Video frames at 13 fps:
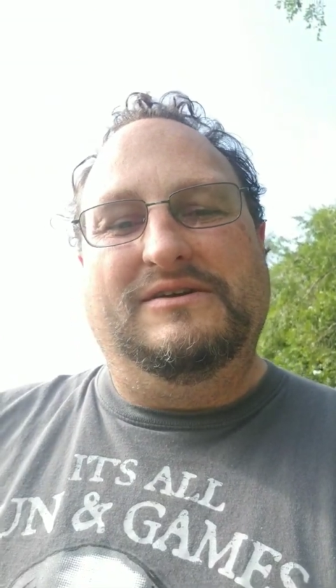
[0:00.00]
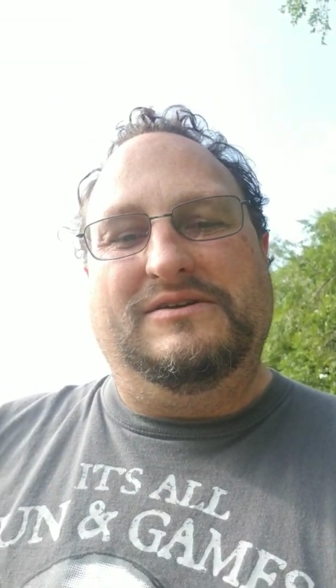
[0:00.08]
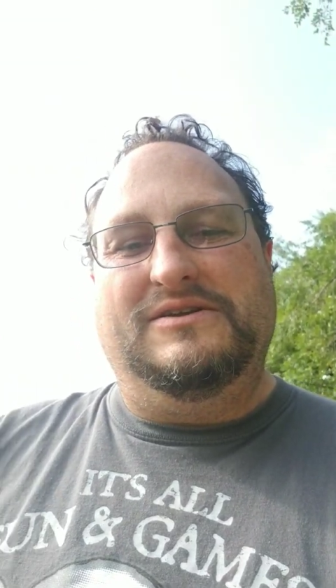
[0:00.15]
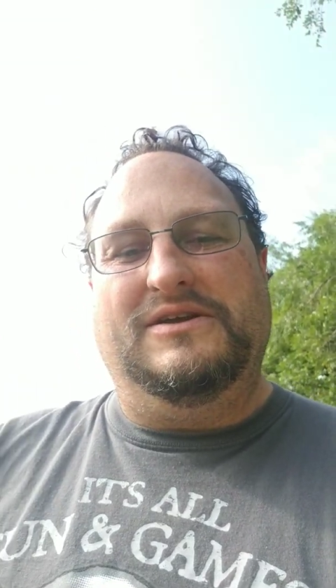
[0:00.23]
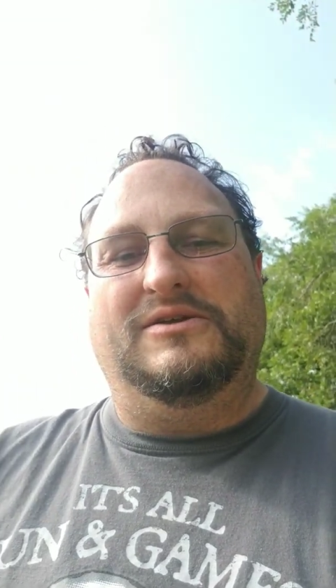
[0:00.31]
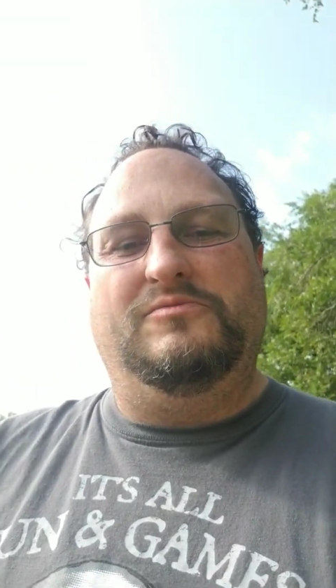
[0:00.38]

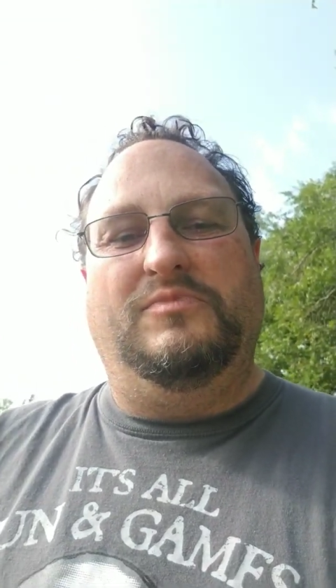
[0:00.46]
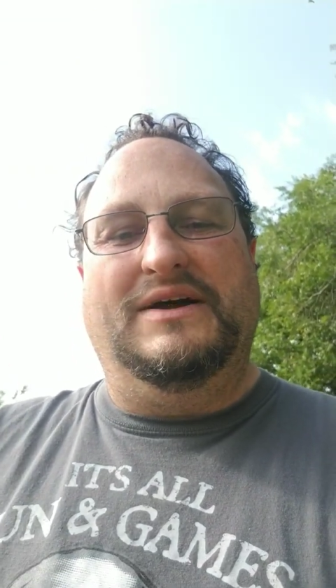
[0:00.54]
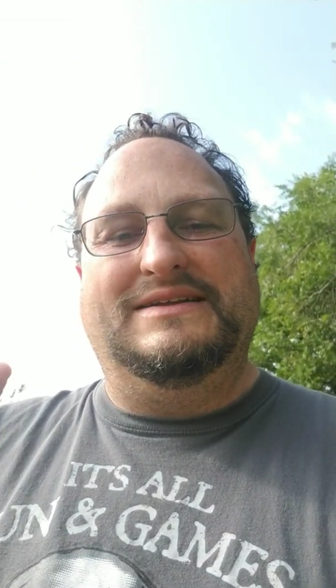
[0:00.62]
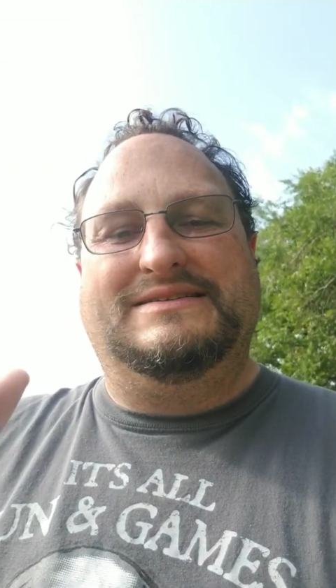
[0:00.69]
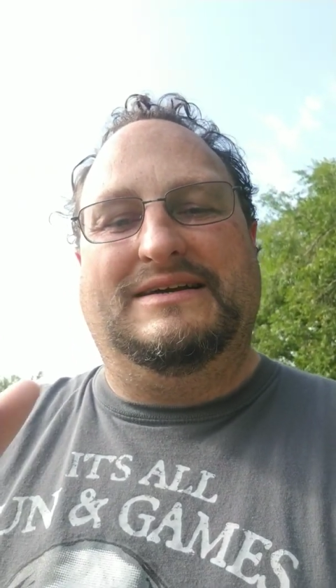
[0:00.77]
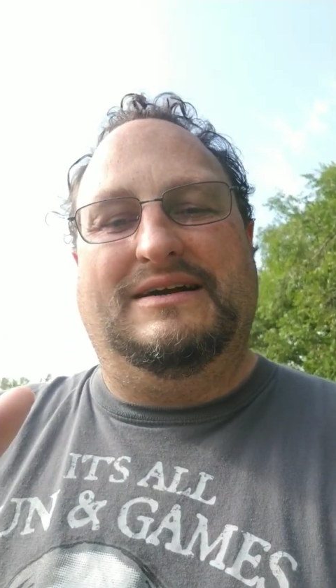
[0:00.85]
did,
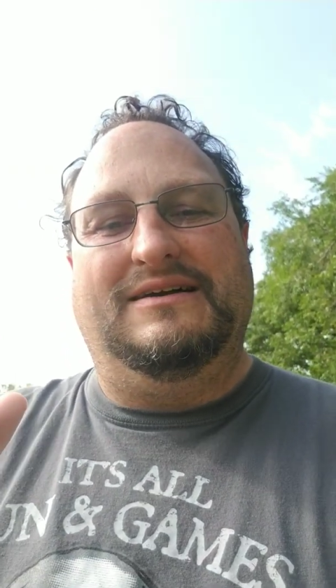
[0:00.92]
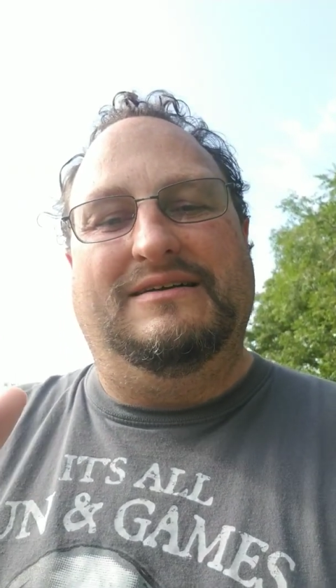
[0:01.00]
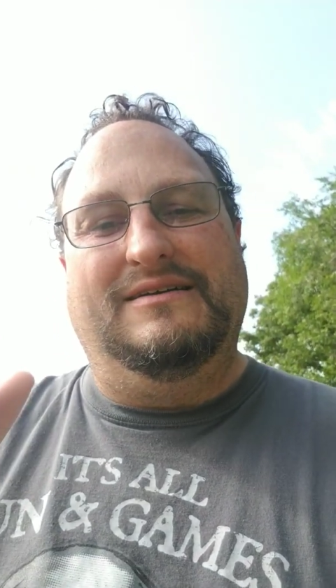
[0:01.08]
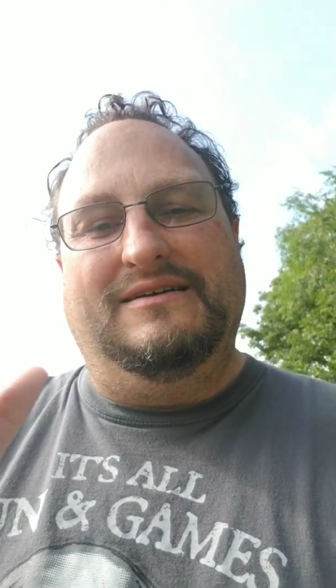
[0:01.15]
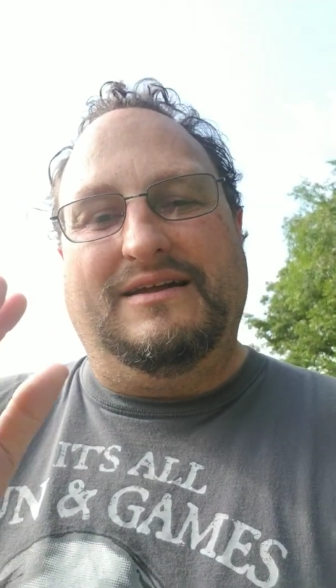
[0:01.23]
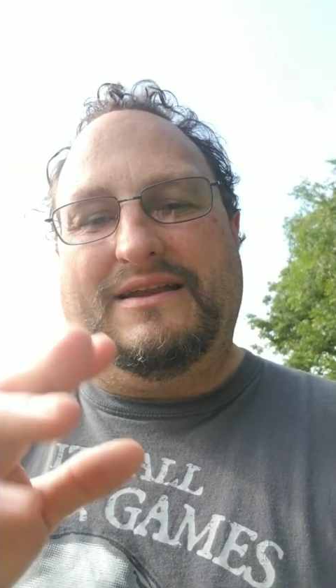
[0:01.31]
but uh,
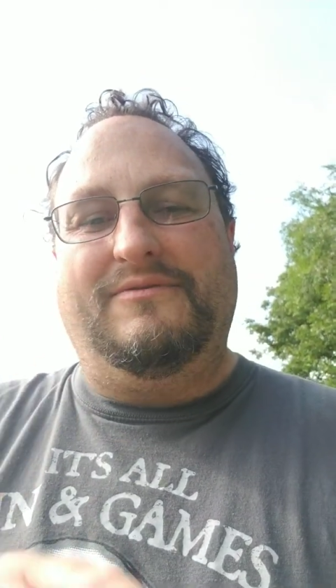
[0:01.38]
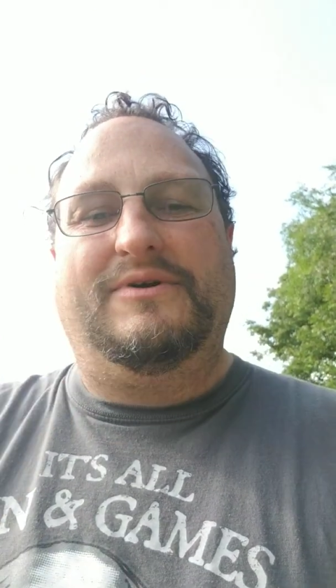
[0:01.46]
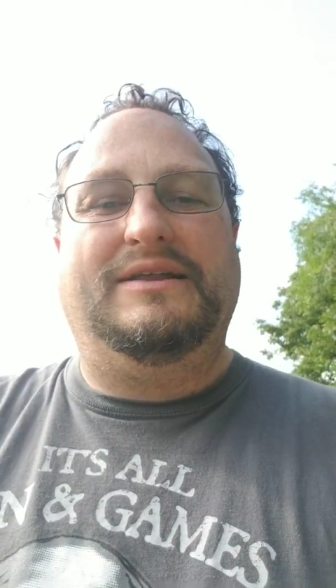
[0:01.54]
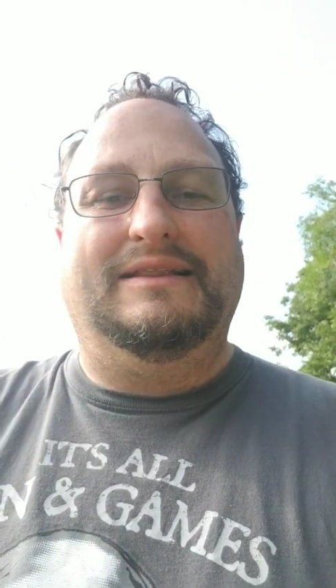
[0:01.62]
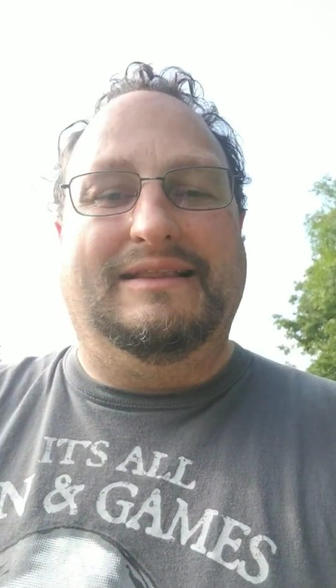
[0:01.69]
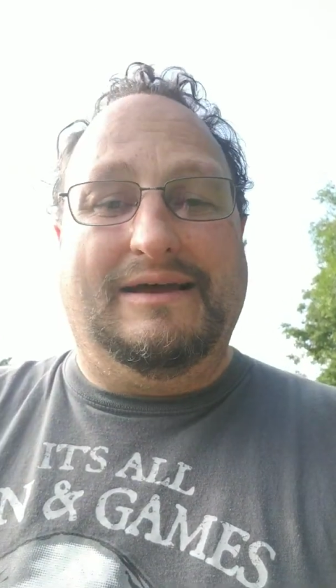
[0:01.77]

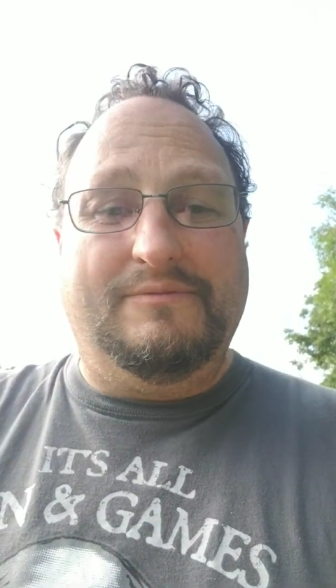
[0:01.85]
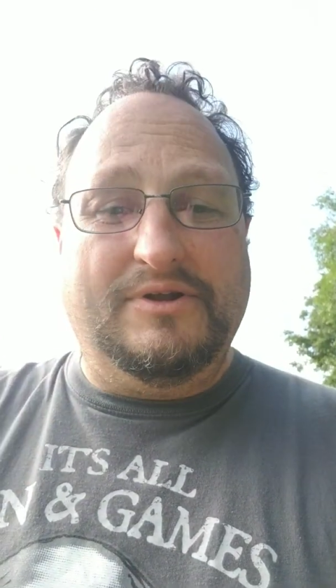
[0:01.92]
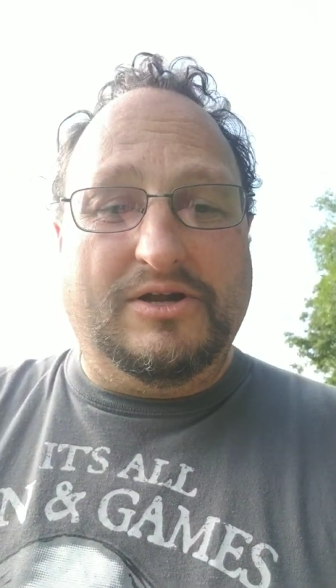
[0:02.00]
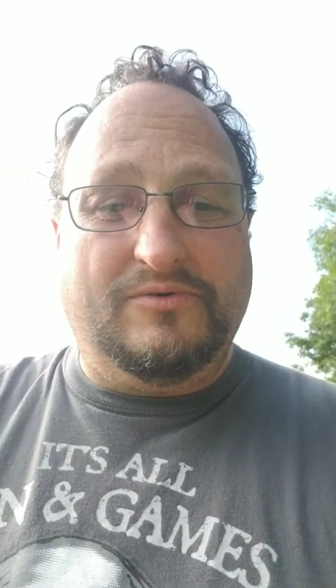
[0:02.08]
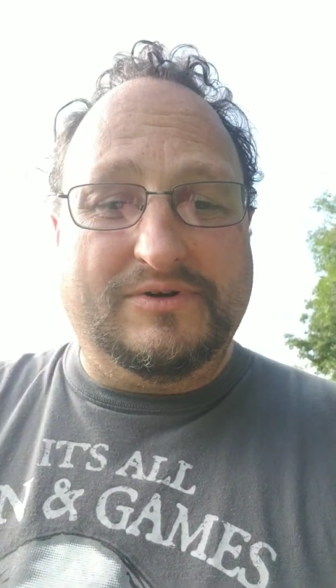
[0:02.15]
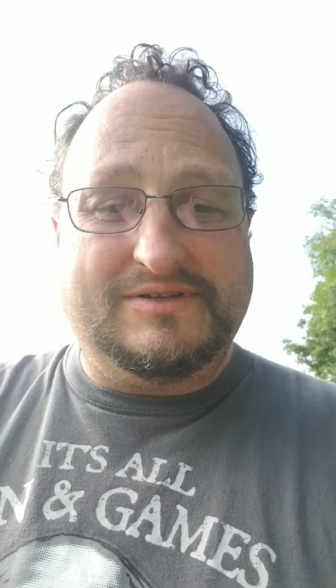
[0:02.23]
Anyway, let me
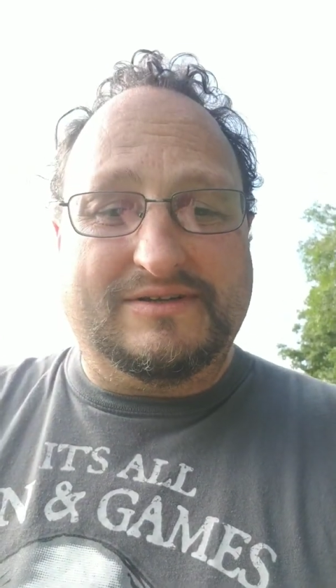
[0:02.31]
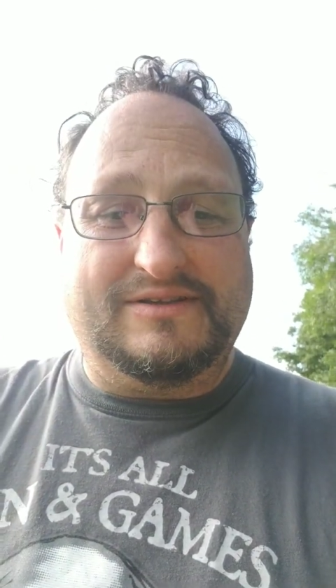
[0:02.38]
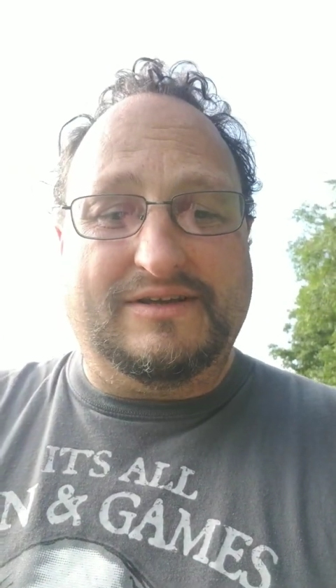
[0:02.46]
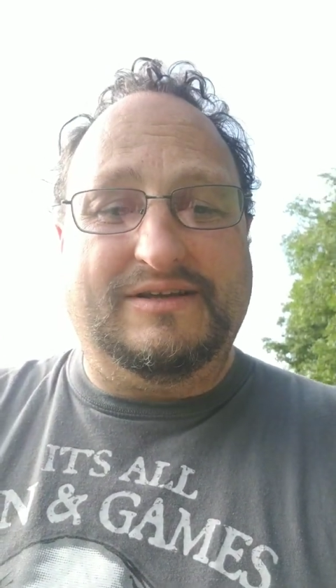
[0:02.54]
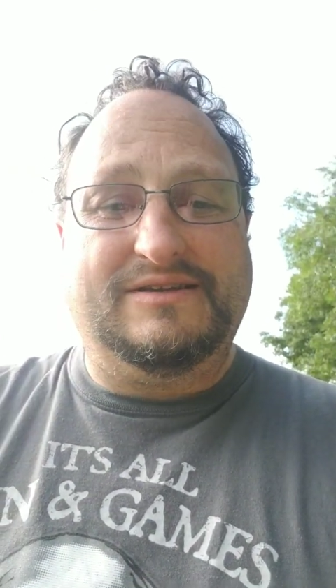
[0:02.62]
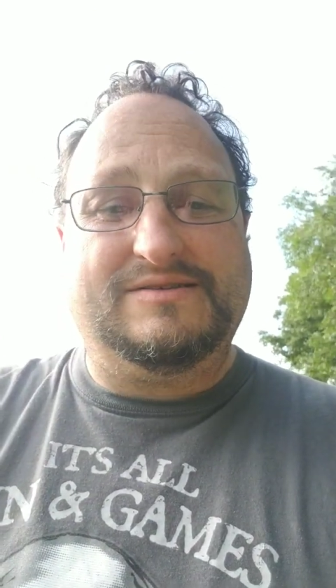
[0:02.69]
know what you
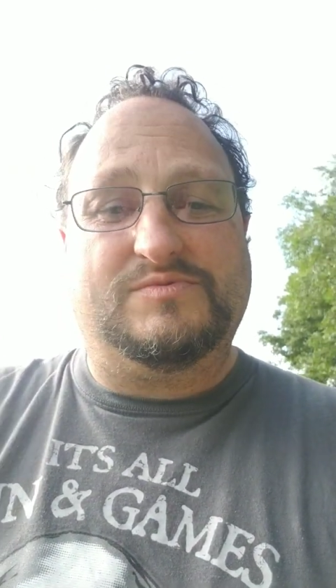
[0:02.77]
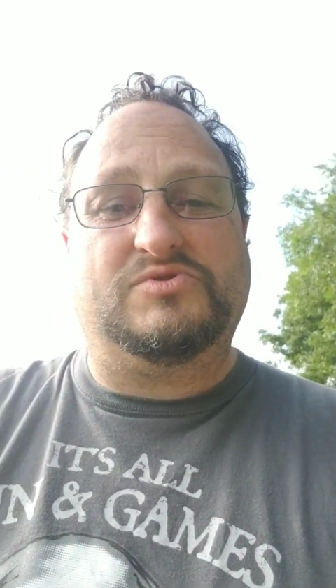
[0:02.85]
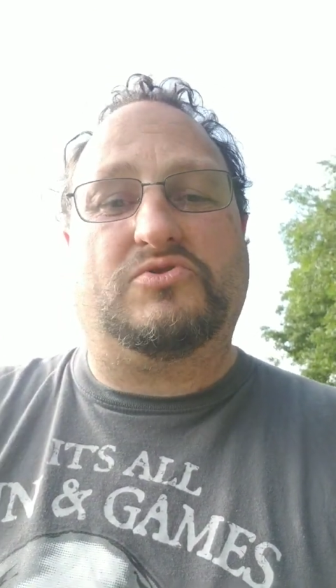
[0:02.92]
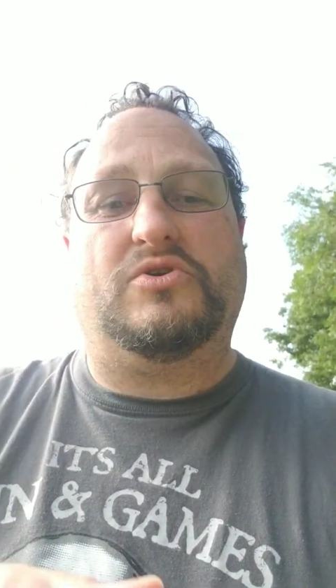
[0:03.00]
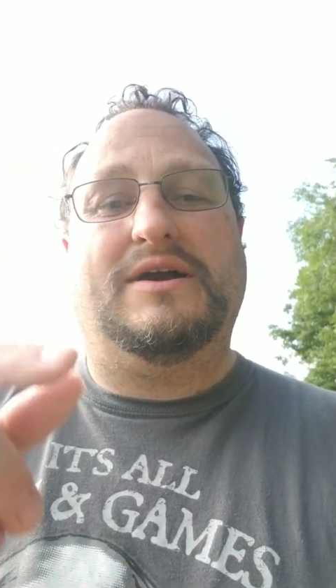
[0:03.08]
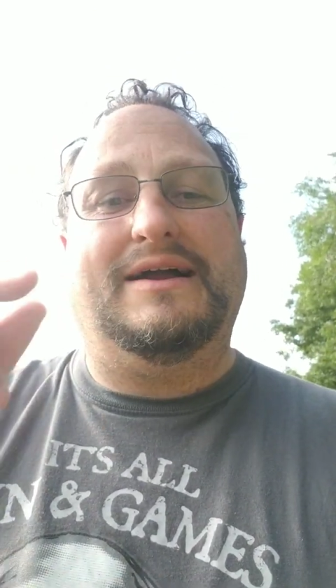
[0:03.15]
think.
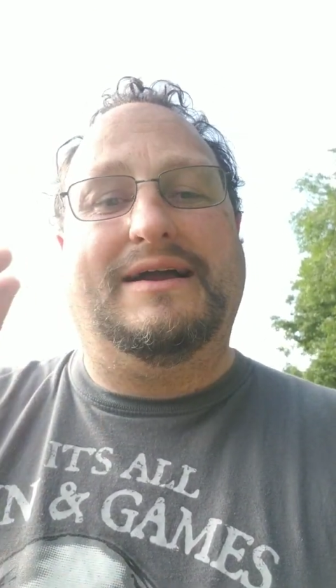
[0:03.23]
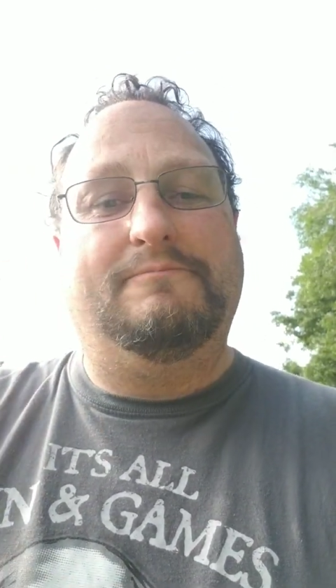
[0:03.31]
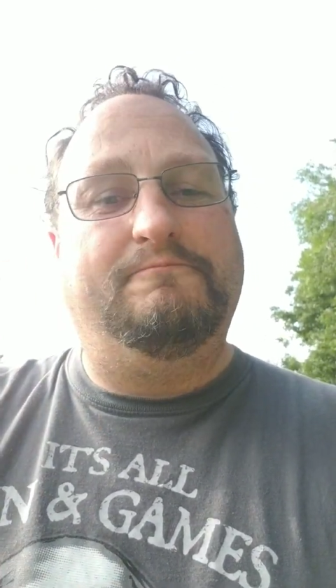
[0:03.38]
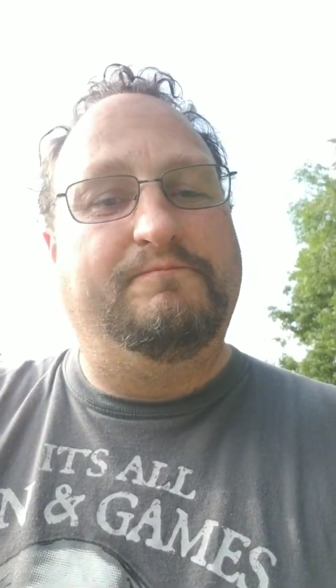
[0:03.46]
Subscribe.